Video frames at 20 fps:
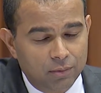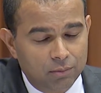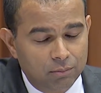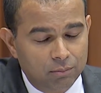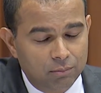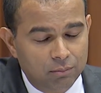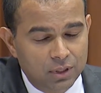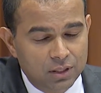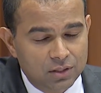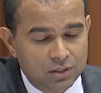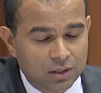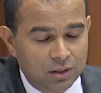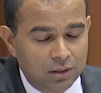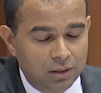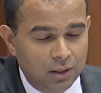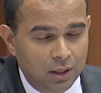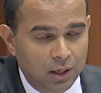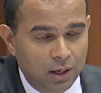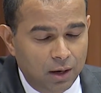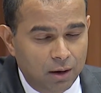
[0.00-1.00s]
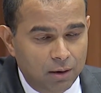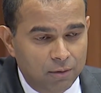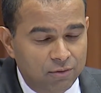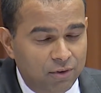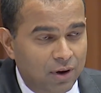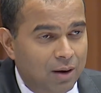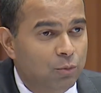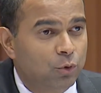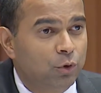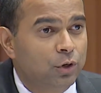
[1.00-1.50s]
means that they are
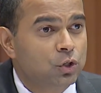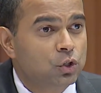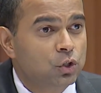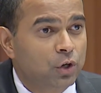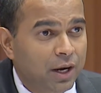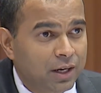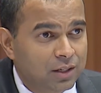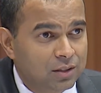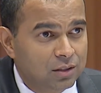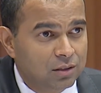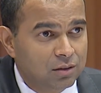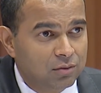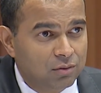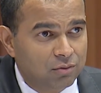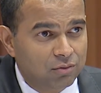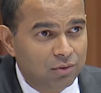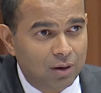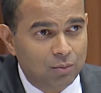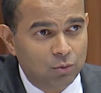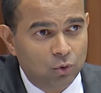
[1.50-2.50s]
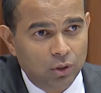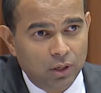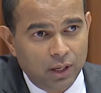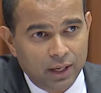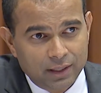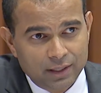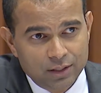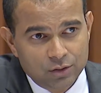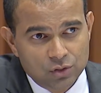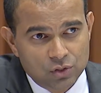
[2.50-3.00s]
far more attractive and far more
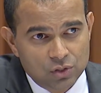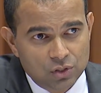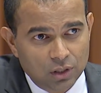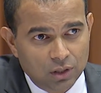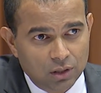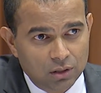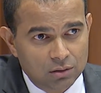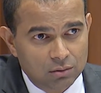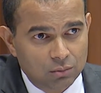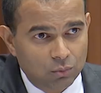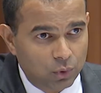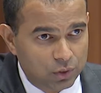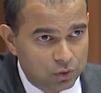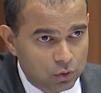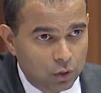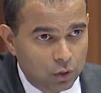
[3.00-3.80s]
likely to stick in one's